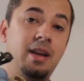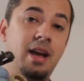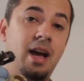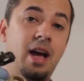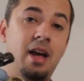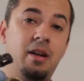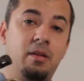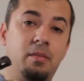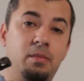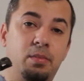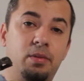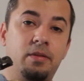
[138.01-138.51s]

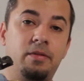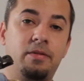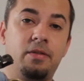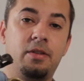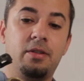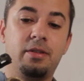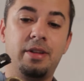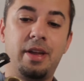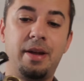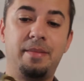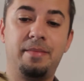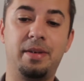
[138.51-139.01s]
I don't
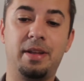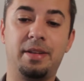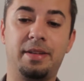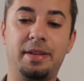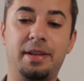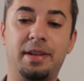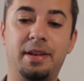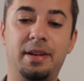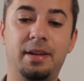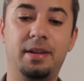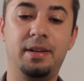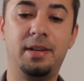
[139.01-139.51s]
prefer that
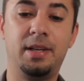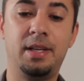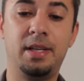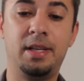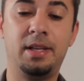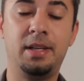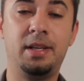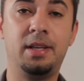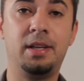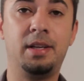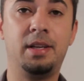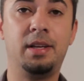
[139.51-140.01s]
method.
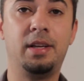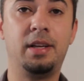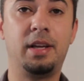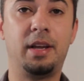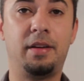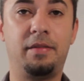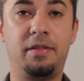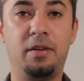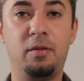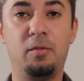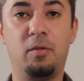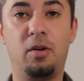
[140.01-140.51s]

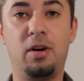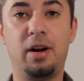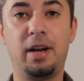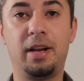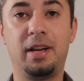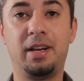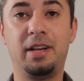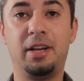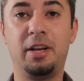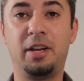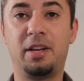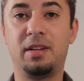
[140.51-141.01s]
If you
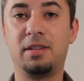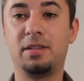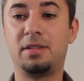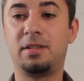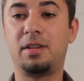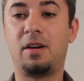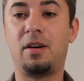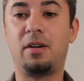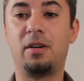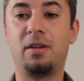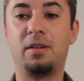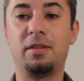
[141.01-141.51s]
want, you can
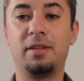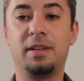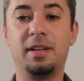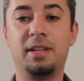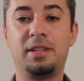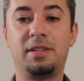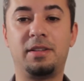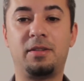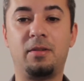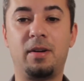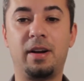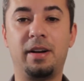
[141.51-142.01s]
solder
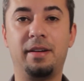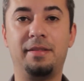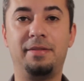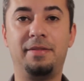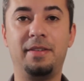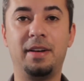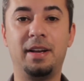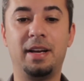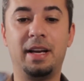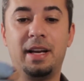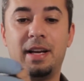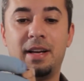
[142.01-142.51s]
this threaded
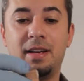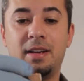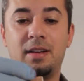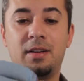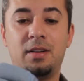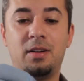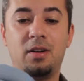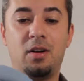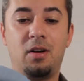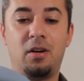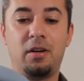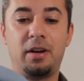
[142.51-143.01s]
fitting
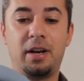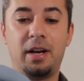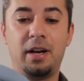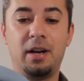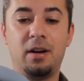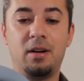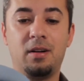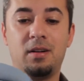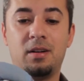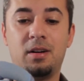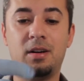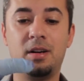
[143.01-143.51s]
on
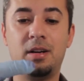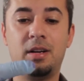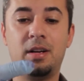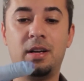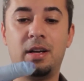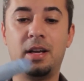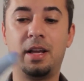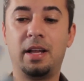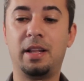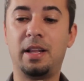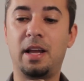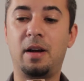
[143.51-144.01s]
here.
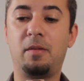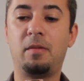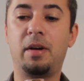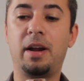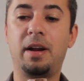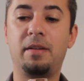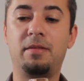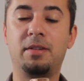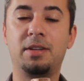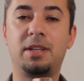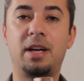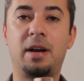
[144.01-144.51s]
And that way
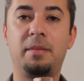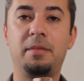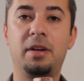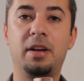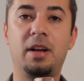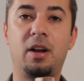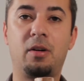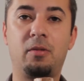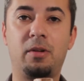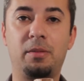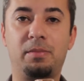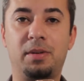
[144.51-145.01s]
every time you
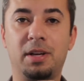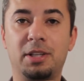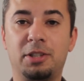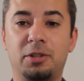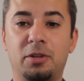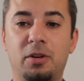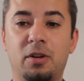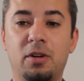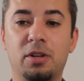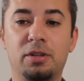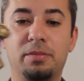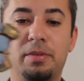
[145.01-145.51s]
got to replace
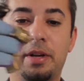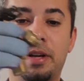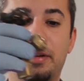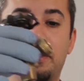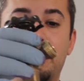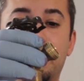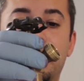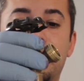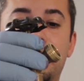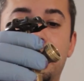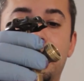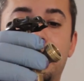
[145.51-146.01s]
your hose
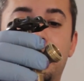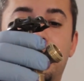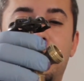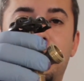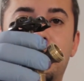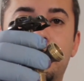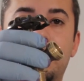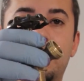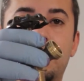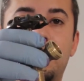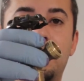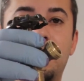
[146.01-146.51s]
bib, you
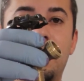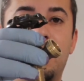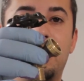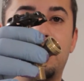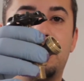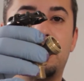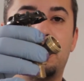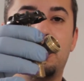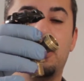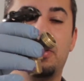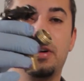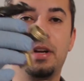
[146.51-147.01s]
can just
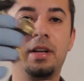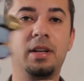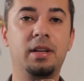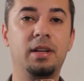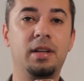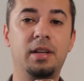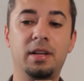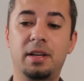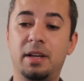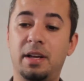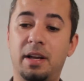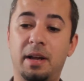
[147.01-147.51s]
unscrew it
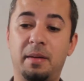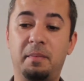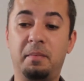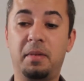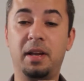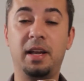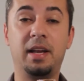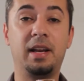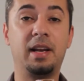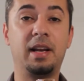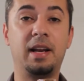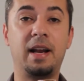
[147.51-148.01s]
and
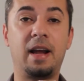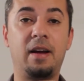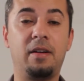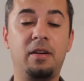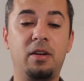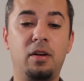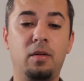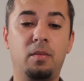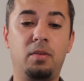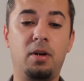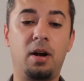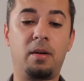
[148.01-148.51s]
be in and out
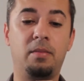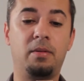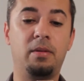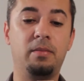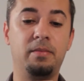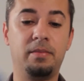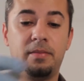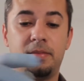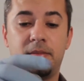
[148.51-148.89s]
no problem.